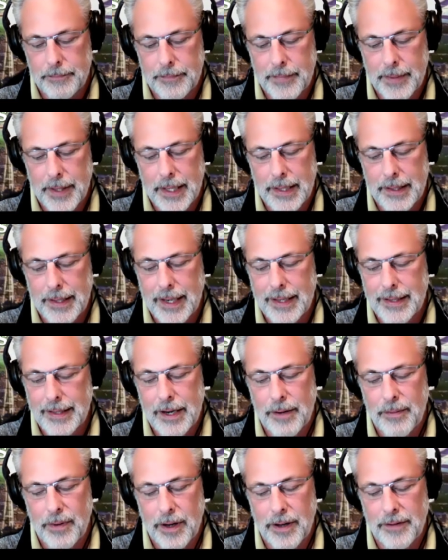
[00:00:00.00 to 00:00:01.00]
And
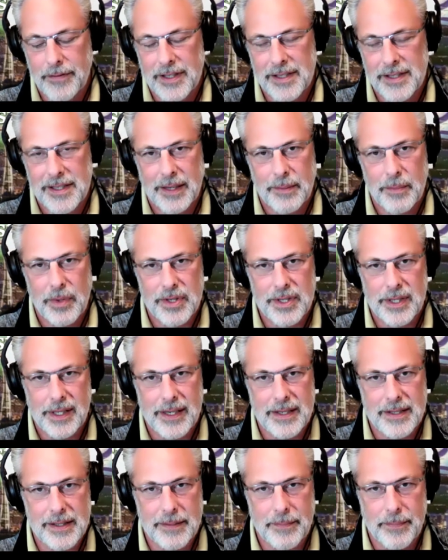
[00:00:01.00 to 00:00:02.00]
now obviously mostly
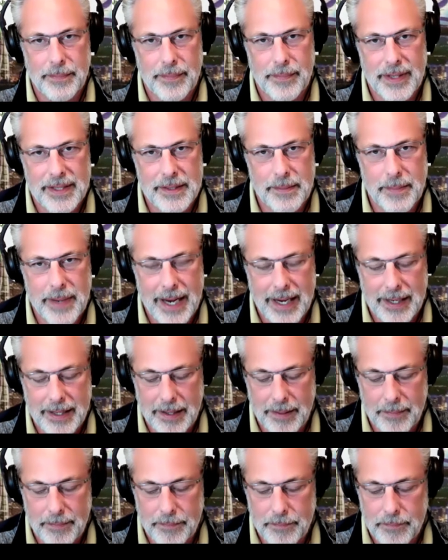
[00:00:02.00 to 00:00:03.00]
as a
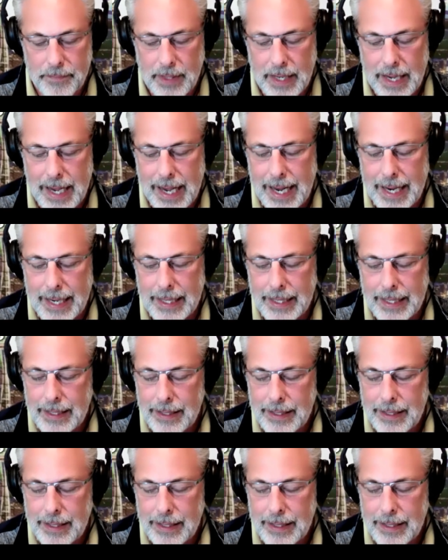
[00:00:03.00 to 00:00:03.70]
backup guy.